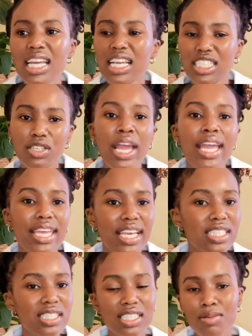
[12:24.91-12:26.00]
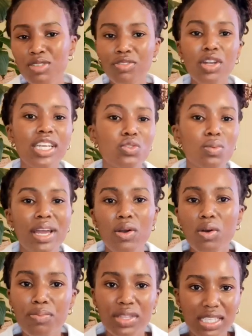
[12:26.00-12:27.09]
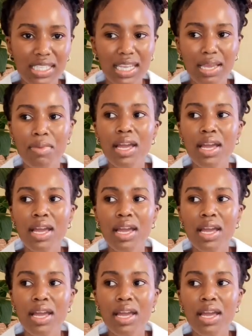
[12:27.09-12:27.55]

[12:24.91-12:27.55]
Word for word: is she yes in terms of knowledge we may all be the same